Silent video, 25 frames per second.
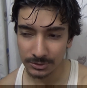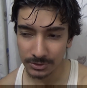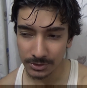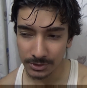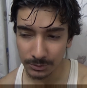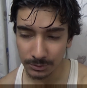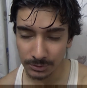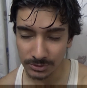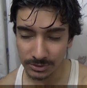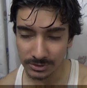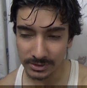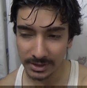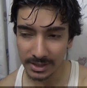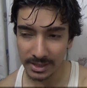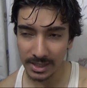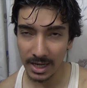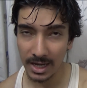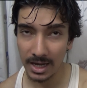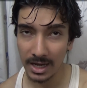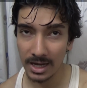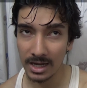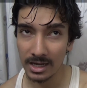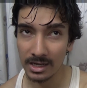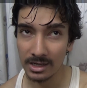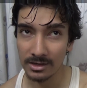Tuesday,
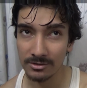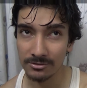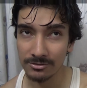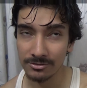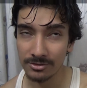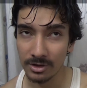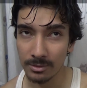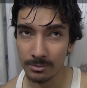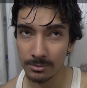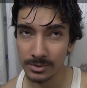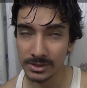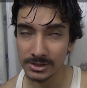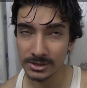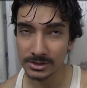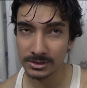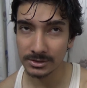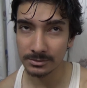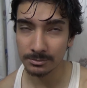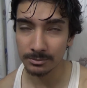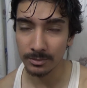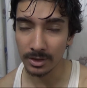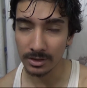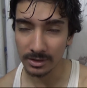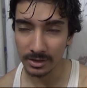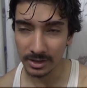and from this
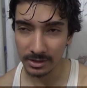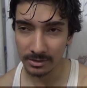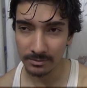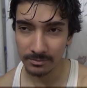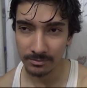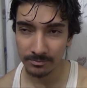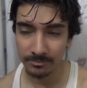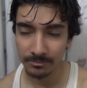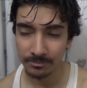Monday.